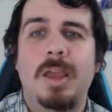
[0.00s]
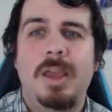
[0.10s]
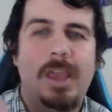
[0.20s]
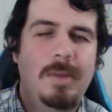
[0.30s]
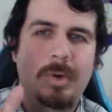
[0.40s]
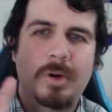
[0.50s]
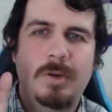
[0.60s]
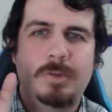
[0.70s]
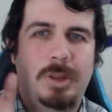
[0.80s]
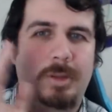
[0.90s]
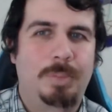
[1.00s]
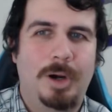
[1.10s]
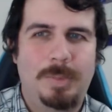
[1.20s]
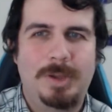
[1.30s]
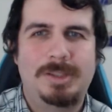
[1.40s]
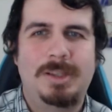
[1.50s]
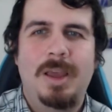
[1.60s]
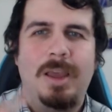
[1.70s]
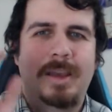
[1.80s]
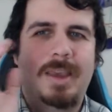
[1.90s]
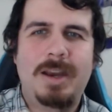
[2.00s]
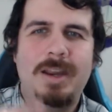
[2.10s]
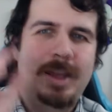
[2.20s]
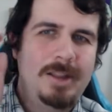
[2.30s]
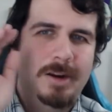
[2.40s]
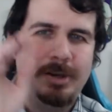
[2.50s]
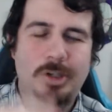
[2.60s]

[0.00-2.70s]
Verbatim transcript: He moves with a purpose, getting in there,